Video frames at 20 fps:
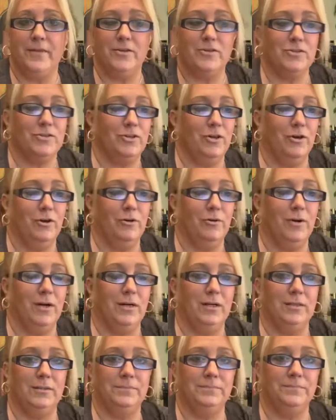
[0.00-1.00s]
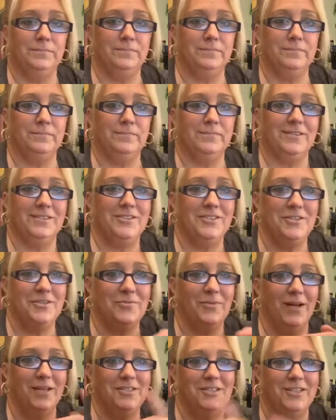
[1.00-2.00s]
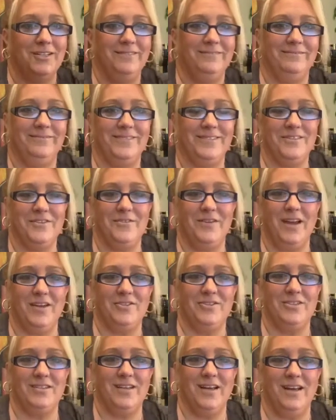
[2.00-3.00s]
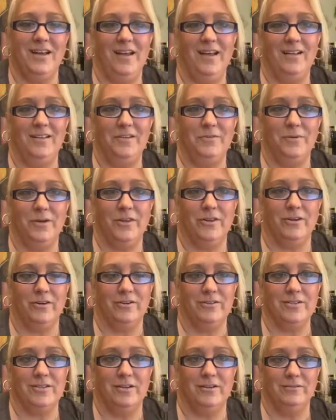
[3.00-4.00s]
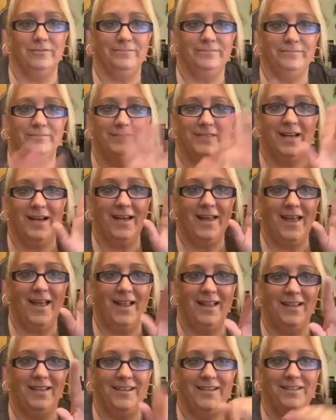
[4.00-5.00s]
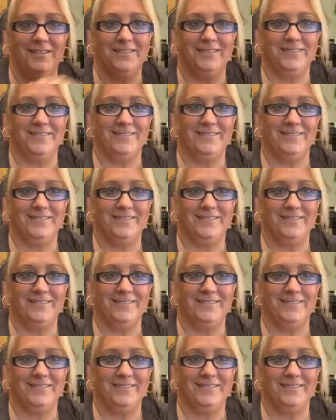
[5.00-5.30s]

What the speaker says: So she's watching. So now she's got Ellie with her. So hi, Ellie.